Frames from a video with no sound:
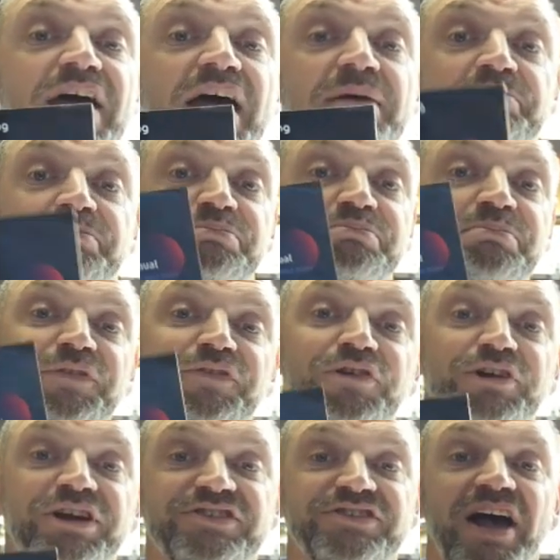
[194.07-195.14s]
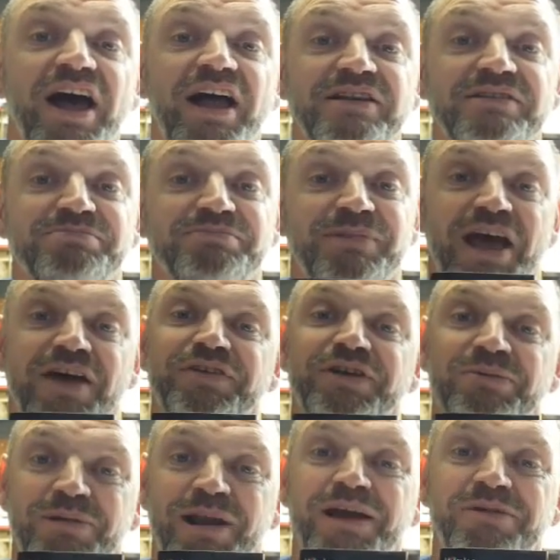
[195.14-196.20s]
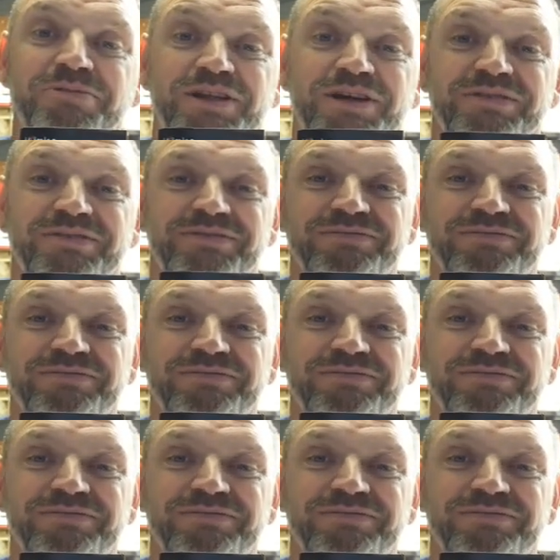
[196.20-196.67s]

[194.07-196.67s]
that before you start having a play with it.